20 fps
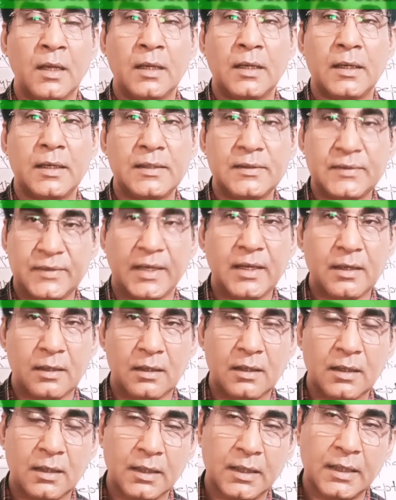is
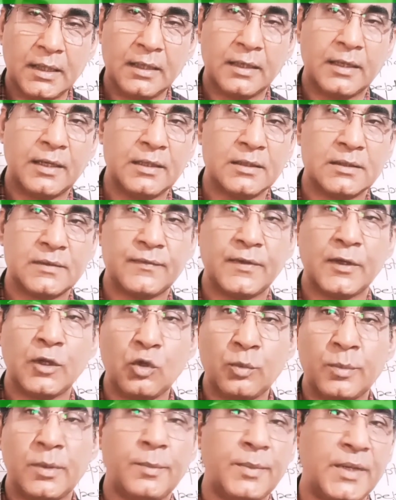there in case of the
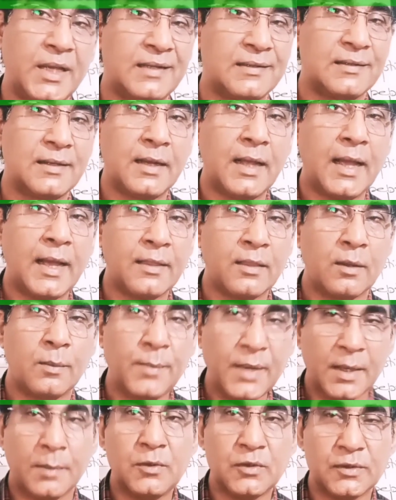human beings and other
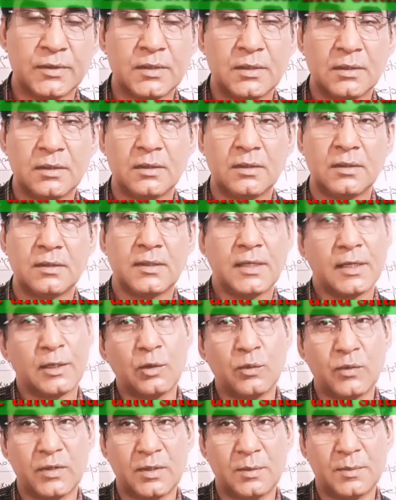mammals. Thank
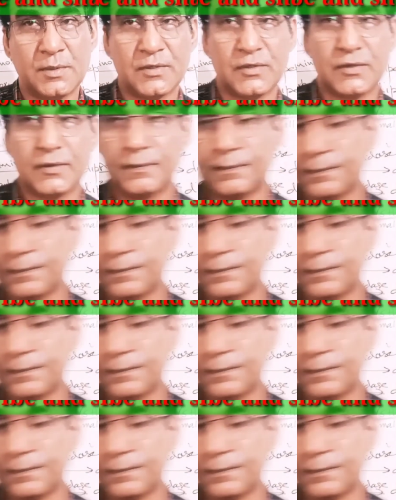you very much.